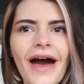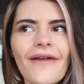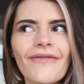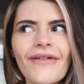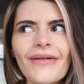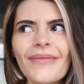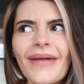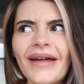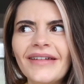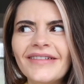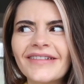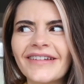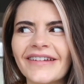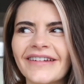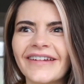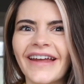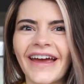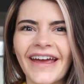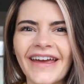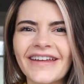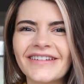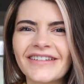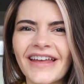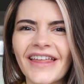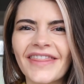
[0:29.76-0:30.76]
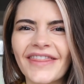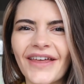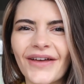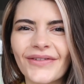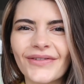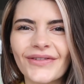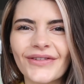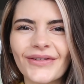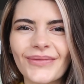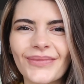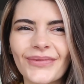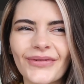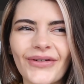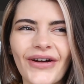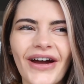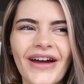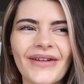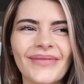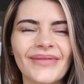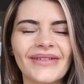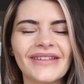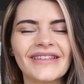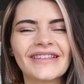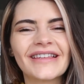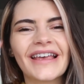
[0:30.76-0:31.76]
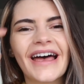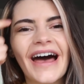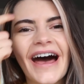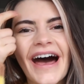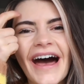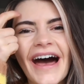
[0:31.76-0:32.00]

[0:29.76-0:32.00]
Have I mentioned I hit 10,000 subscribers?